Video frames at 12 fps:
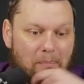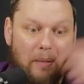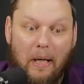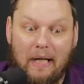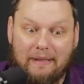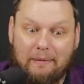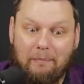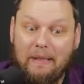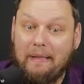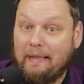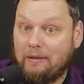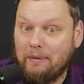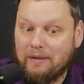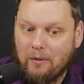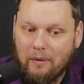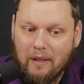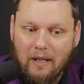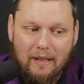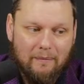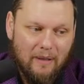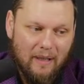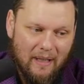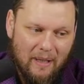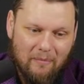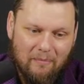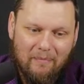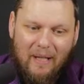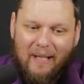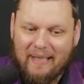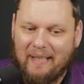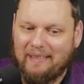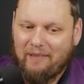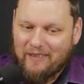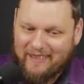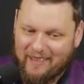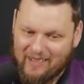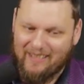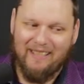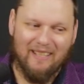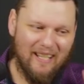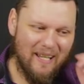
Possibly that's what's going on. Can't say for certain.